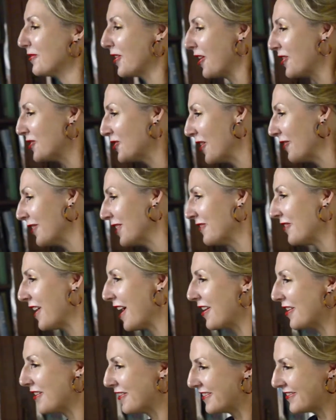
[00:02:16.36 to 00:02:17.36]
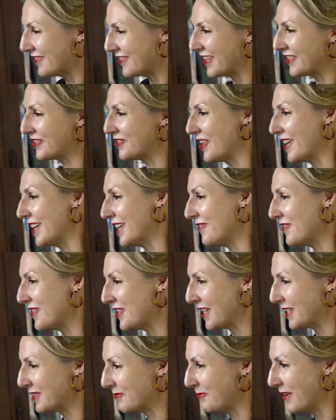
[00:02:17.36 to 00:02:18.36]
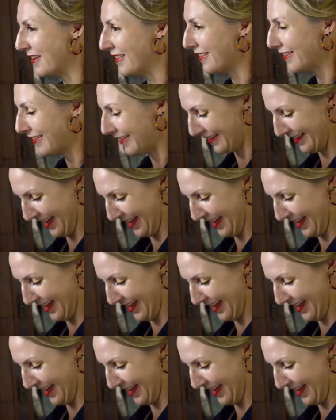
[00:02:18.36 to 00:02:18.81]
traveling around Australia for the next month.